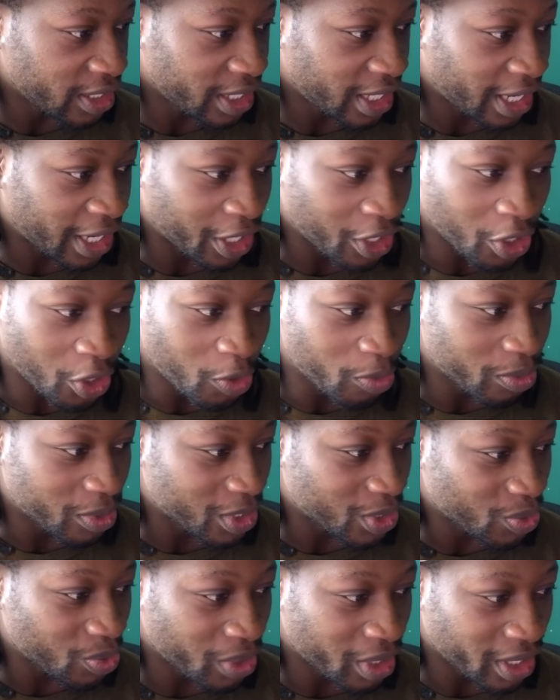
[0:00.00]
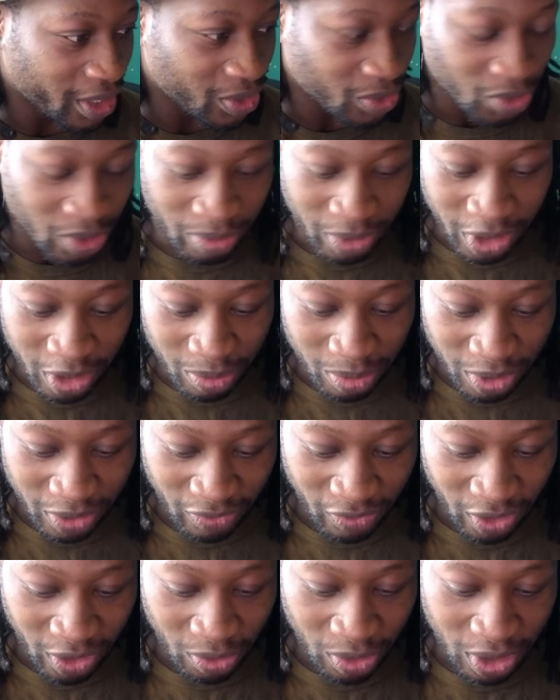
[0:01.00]
I hope this works, so I'm going to be
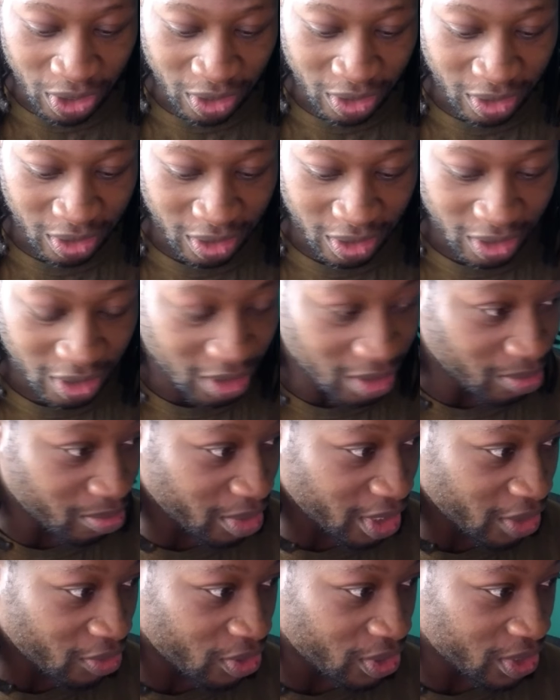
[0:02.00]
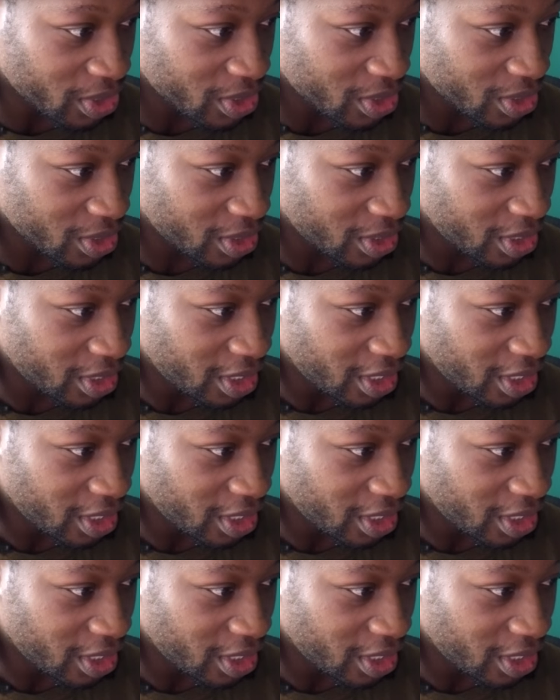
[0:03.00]
very embarrassed.